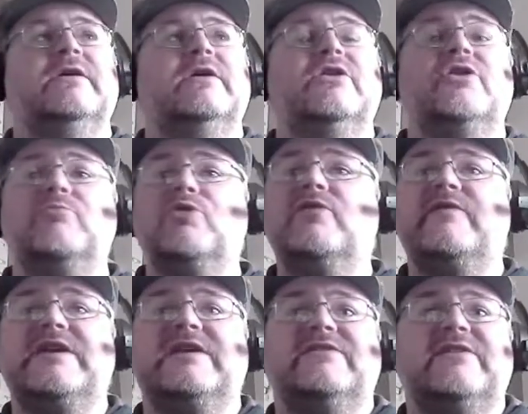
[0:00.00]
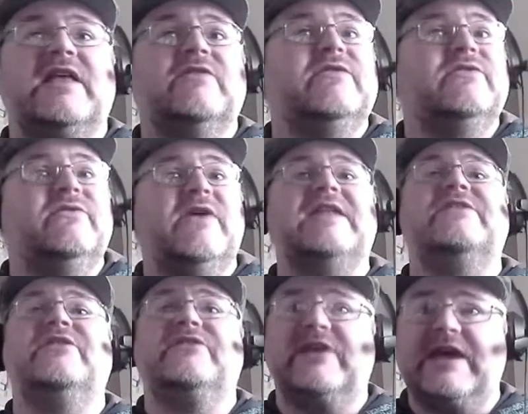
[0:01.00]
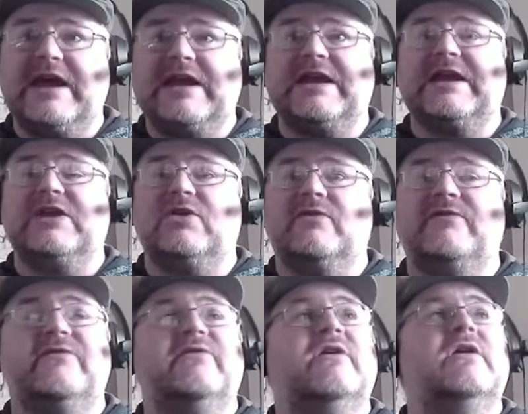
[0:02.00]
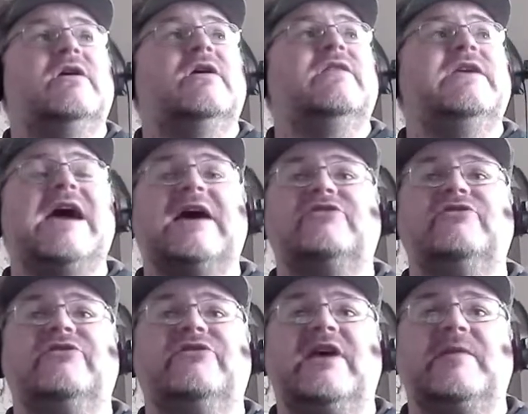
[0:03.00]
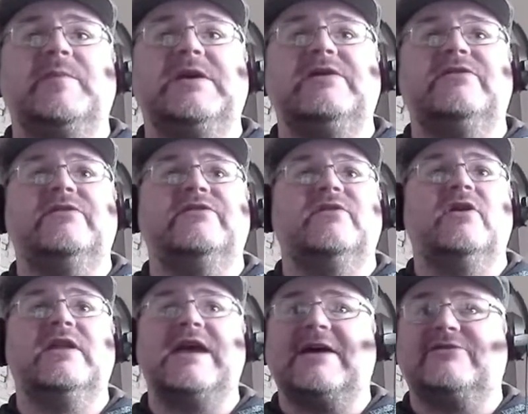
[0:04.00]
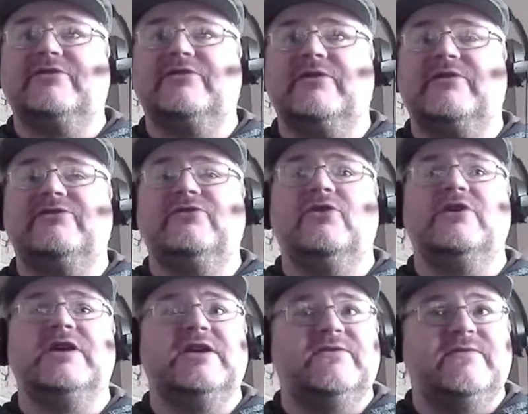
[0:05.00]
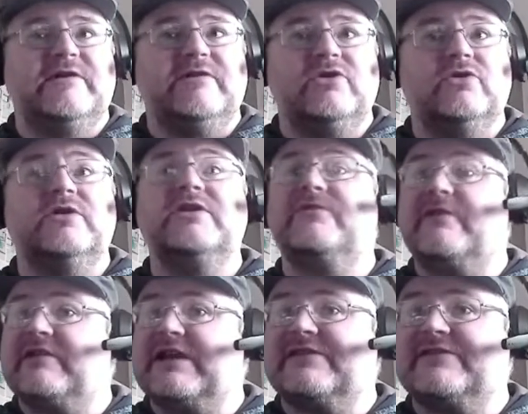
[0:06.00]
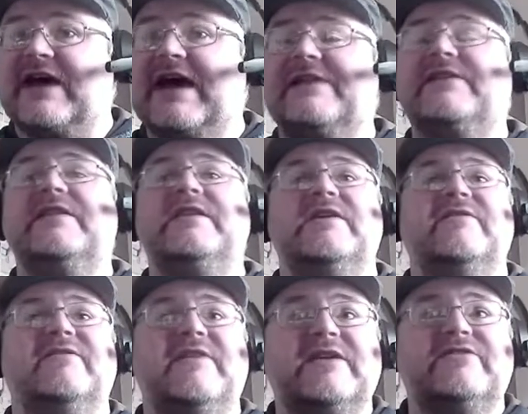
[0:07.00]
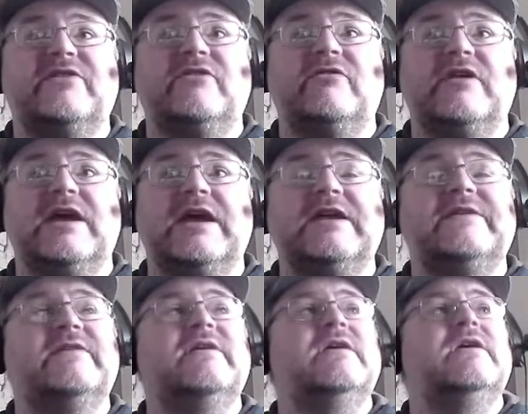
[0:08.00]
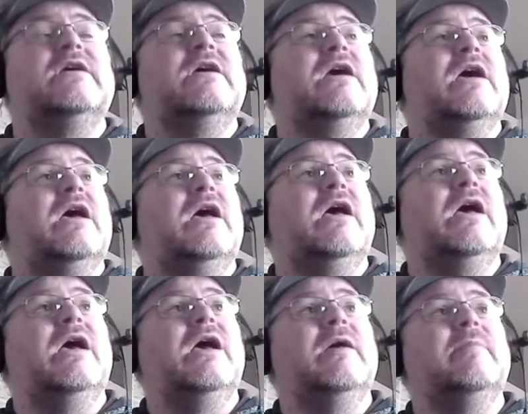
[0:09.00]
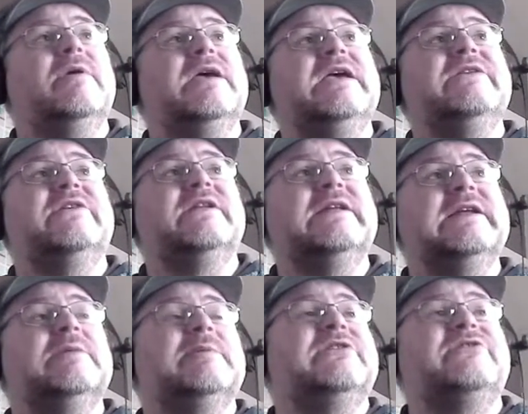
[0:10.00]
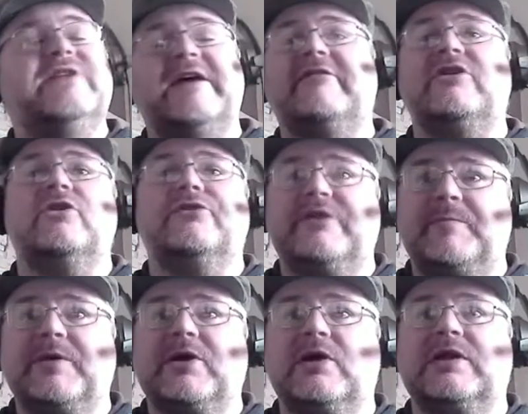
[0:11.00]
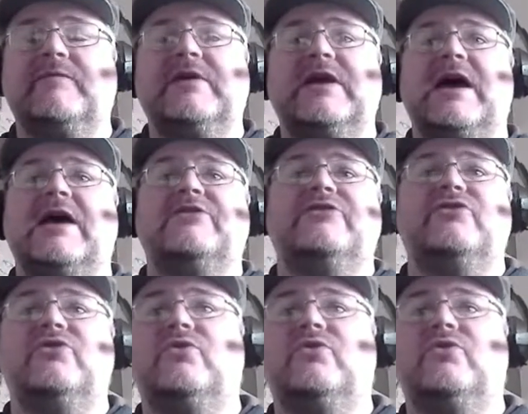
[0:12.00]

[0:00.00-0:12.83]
the movie itself is entertaining enough. The action set pieces and all the action that they show you is very good. It's very exciting. The effects are great. It's a little bit stereotypical in regards to